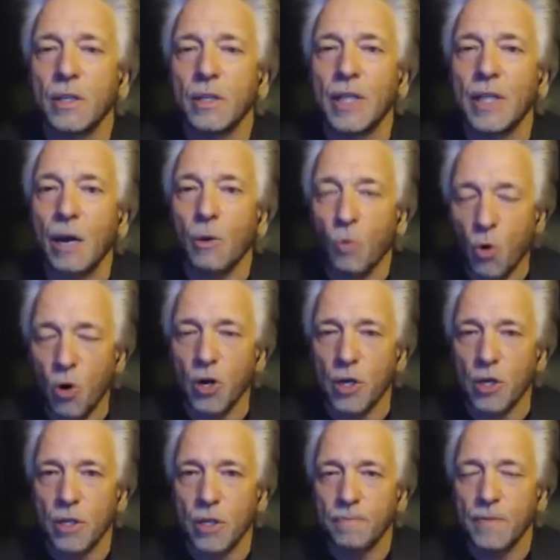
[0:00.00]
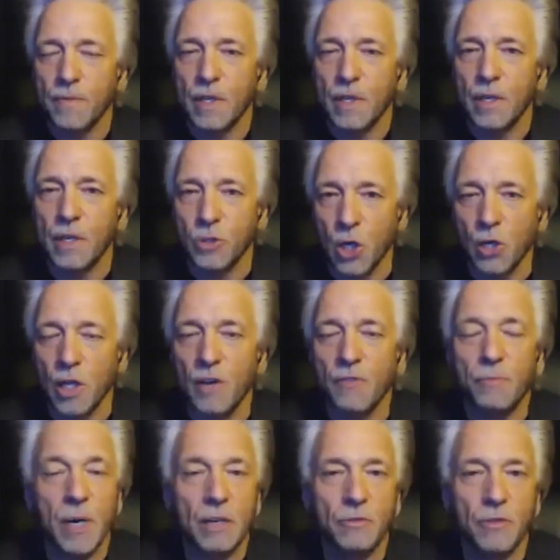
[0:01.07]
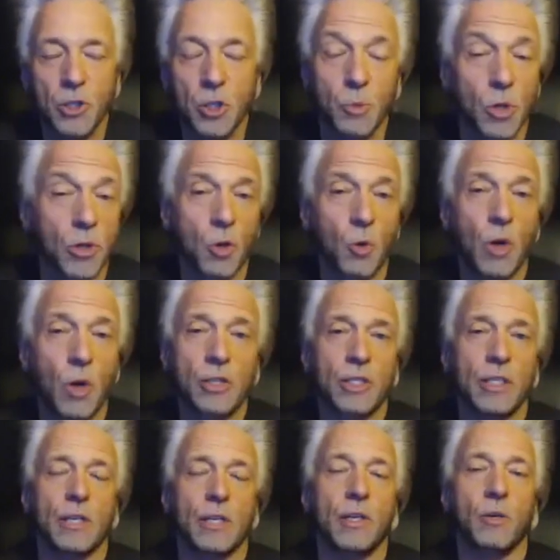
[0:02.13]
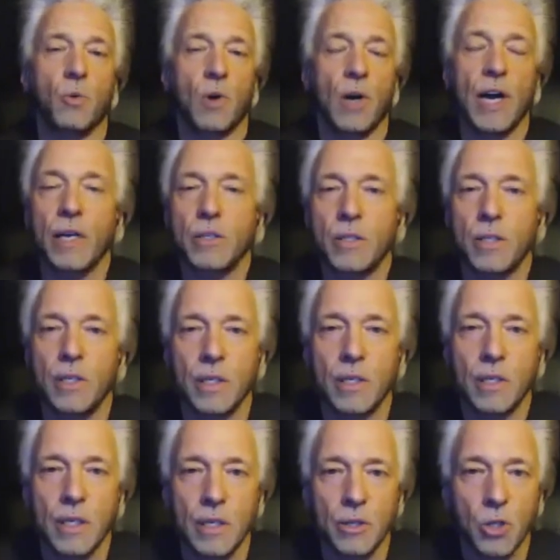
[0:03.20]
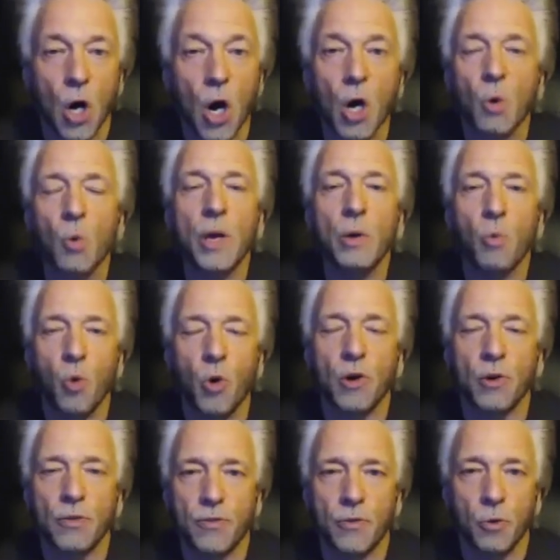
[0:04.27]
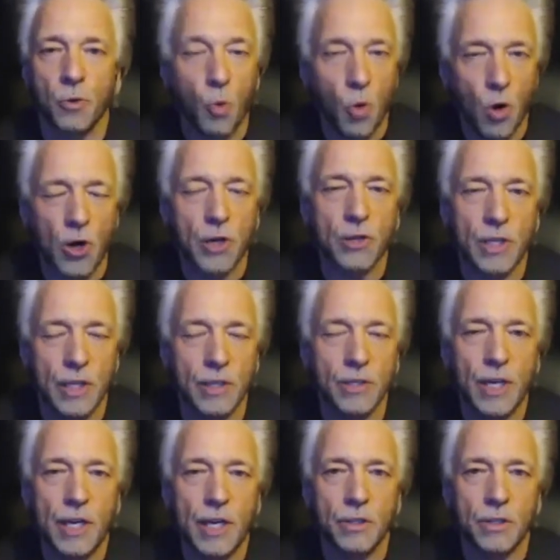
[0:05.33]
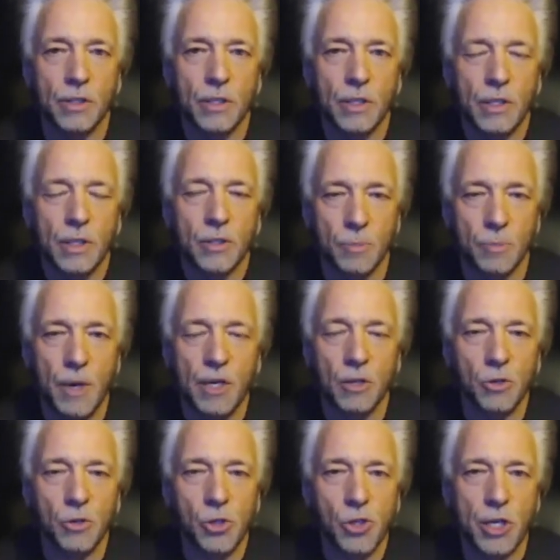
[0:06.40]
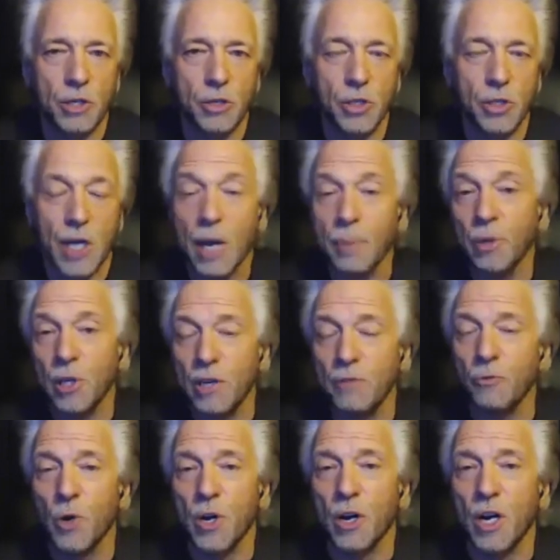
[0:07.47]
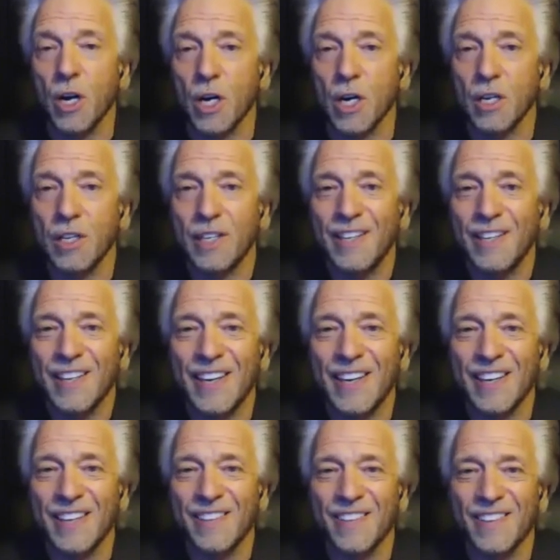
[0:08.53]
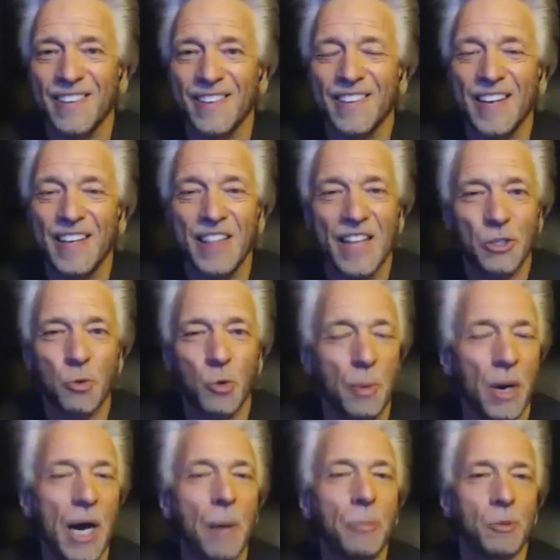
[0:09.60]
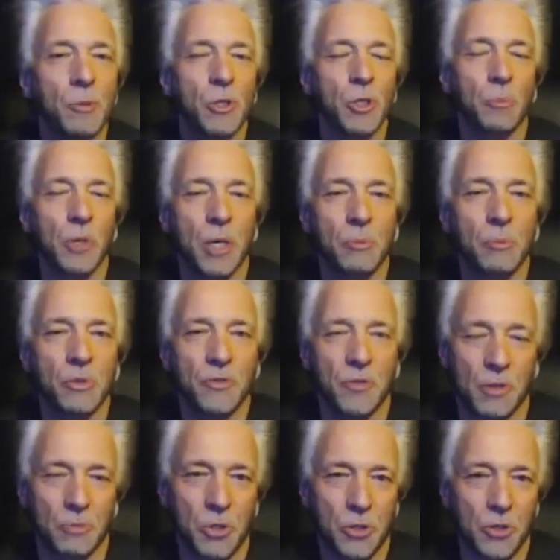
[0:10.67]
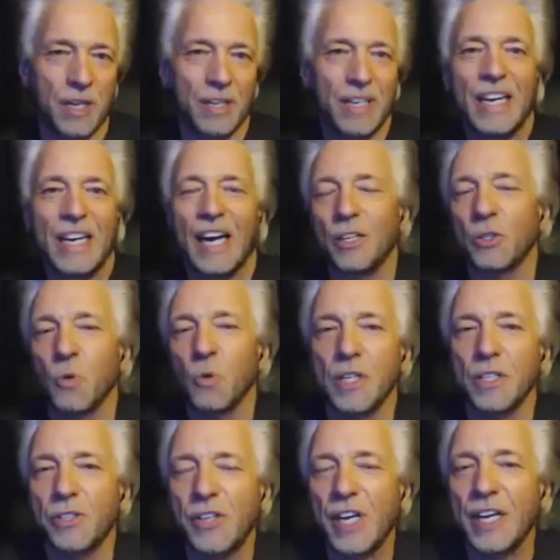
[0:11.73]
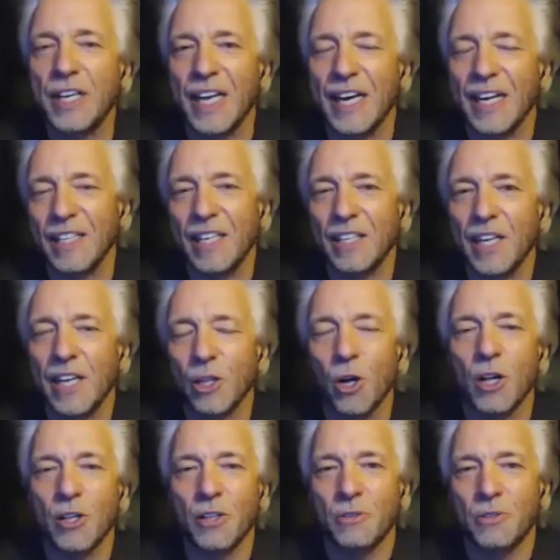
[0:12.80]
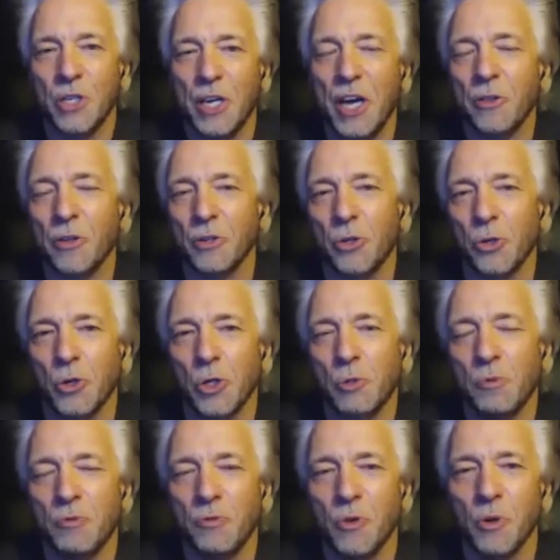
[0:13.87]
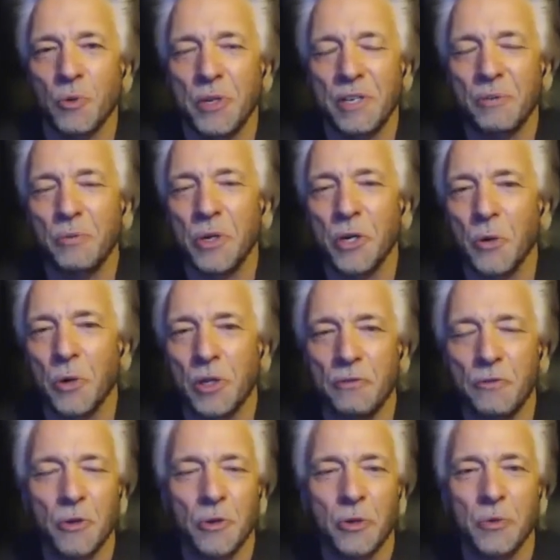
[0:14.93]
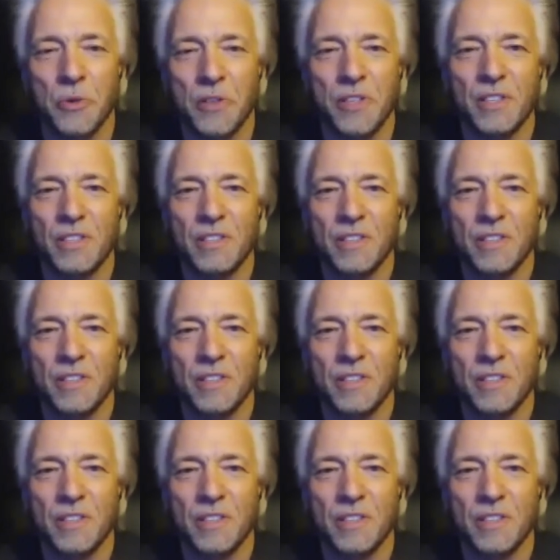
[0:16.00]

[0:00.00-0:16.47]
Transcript: That work is our love made visible. And the question I think we're asking is, are we worth the work that it takes to make those changes? I believe we are. And that's where my optimism comes from. So I just wanted to say that and get that all together, George, before we go any further with this.